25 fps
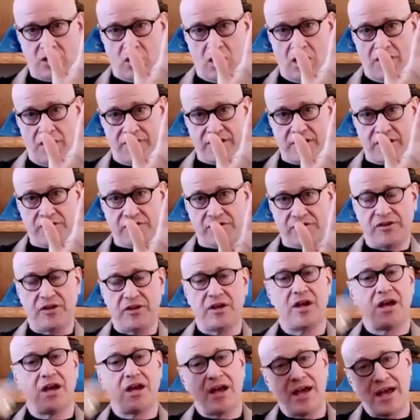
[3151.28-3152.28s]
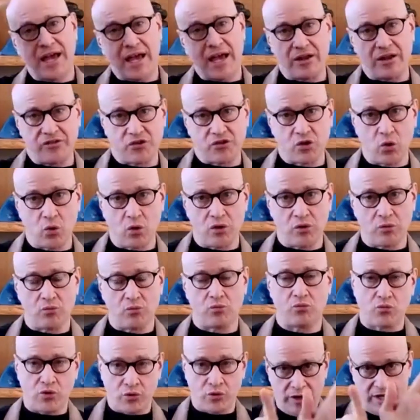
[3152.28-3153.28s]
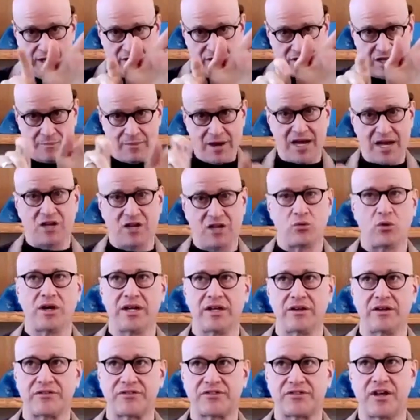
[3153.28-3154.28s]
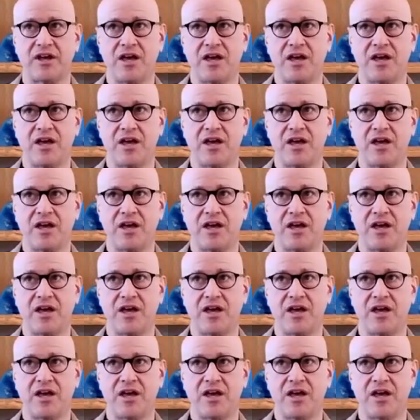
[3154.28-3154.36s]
in all these. And so when we get to the mind one,